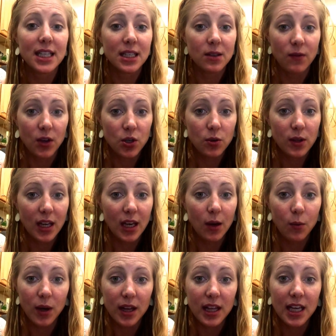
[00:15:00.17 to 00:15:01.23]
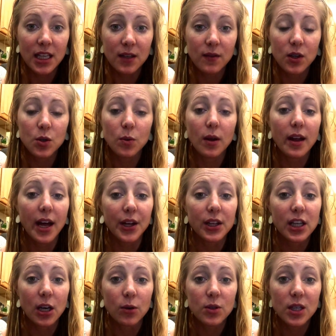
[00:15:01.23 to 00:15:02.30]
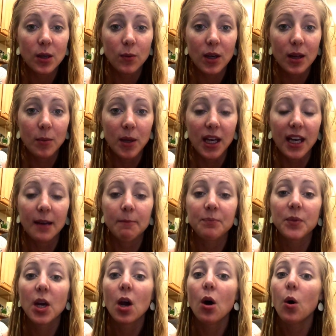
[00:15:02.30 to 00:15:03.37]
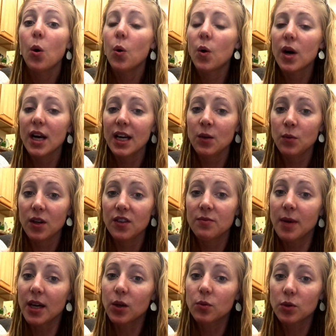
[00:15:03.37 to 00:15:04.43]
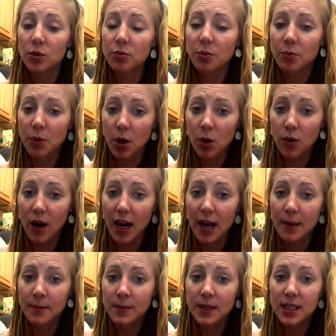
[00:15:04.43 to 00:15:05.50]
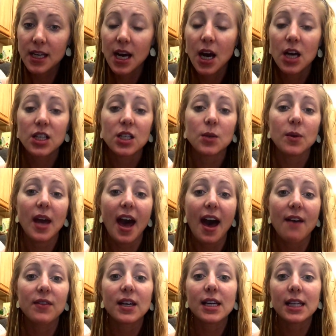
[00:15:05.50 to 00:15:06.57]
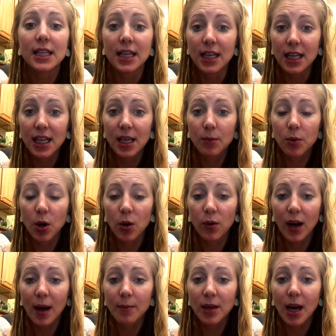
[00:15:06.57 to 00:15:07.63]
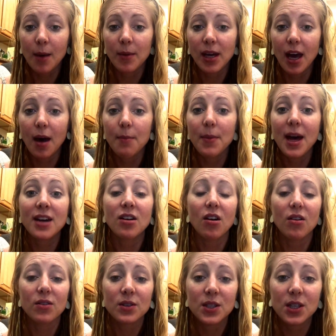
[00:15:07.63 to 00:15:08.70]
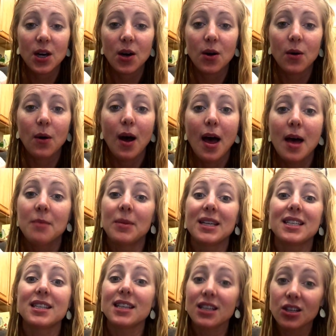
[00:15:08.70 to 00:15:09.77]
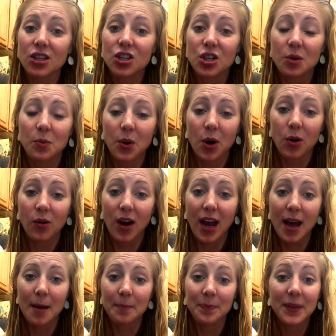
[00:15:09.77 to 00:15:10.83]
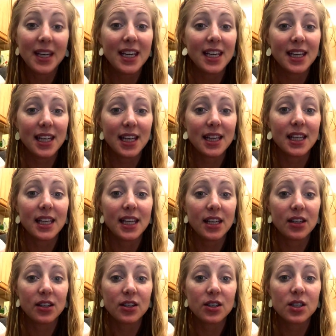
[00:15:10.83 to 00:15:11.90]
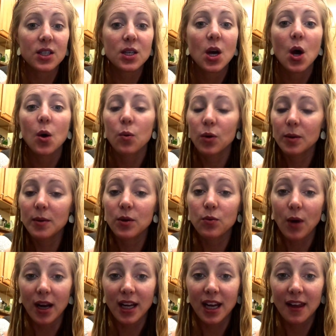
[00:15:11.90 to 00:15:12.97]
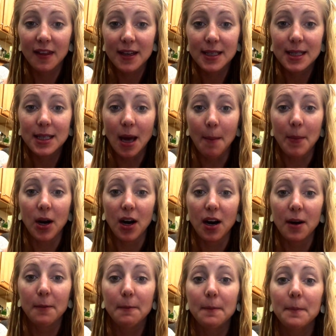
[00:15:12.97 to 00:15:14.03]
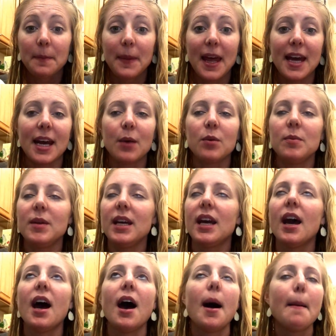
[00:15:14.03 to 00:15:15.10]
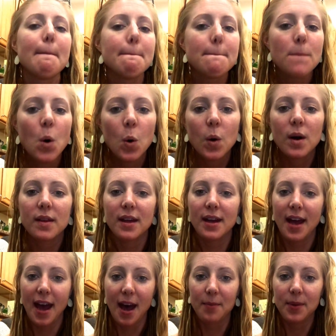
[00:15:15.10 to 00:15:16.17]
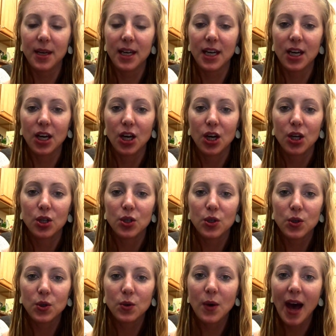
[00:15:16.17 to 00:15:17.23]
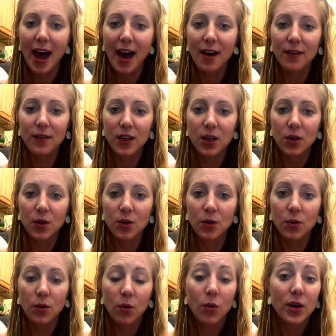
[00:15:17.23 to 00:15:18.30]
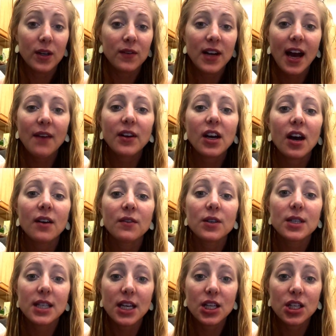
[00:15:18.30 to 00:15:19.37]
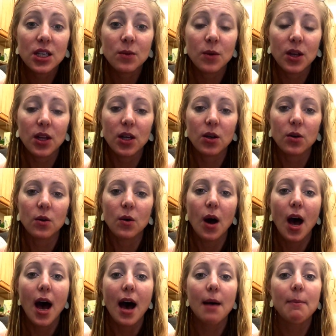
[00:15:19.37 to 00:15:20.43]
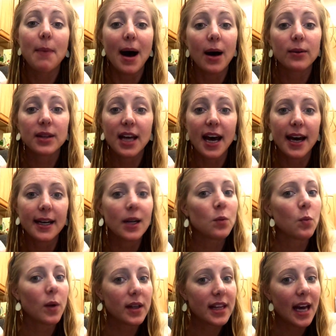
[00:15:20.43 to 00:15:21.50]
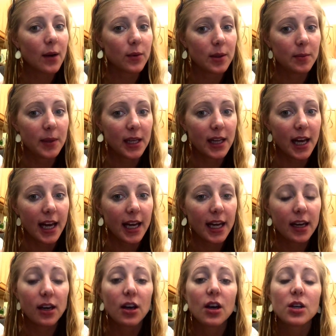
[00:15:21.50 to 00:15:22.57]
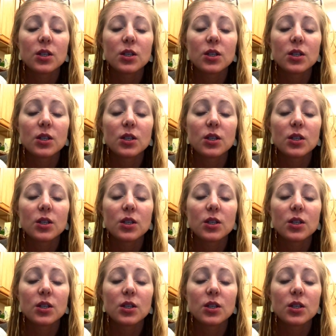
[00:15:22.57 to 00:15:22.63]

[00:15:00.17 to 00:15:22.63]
individually with individual health coaching with me or in one of my group programs, so we have the Clean Eating program coming up, and also my signature program, Healing the Healers, will be running this summer, and I would be more than happy to have you or even have a conversation with you about that and what that would be like.